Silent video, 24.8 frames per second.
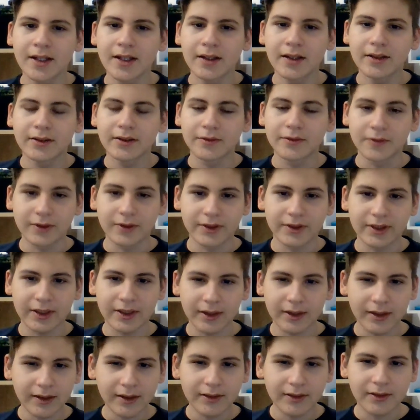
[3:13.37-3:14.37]
Towards
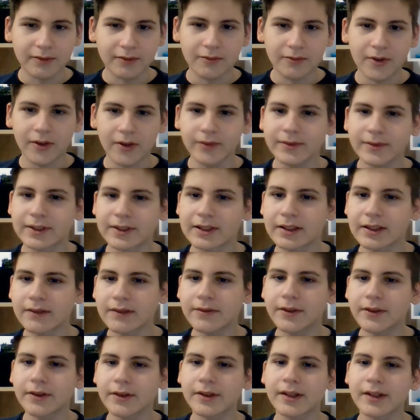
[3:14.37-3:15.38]
the end of the war, the
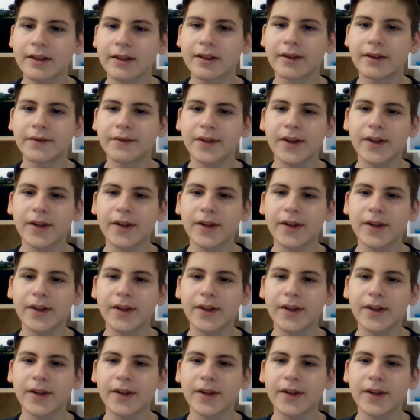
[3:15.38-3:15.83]
self-loading Gewehr